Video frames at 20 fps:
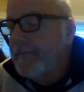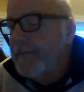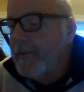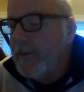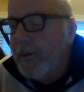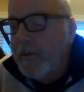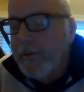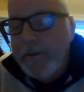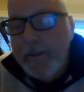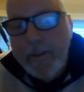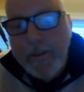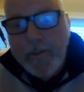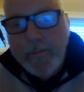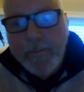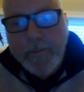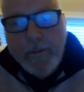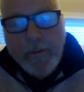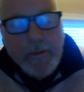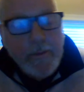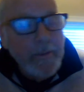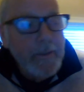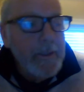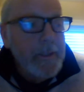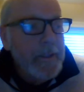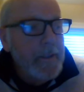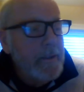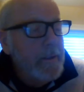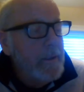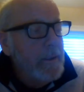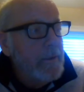so, you know,
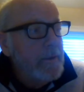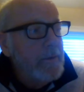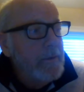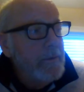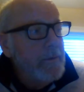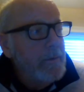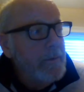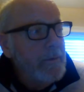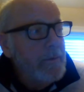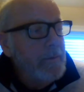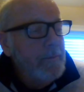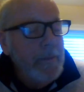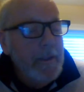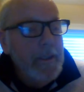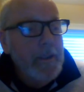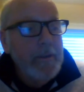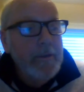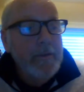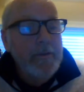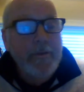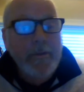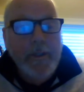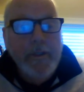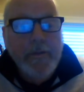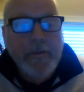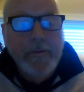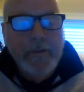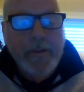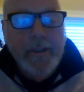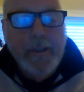30, it's just, man, it's just
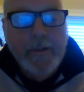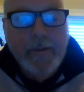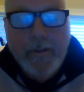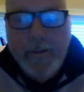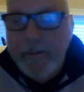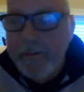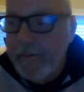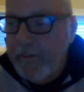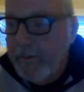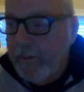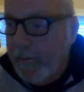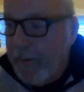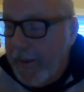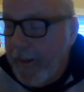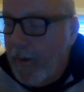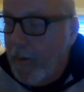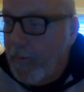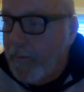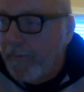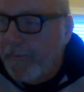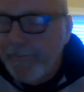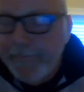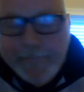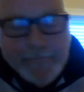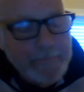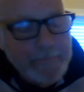interstate. It's the way home.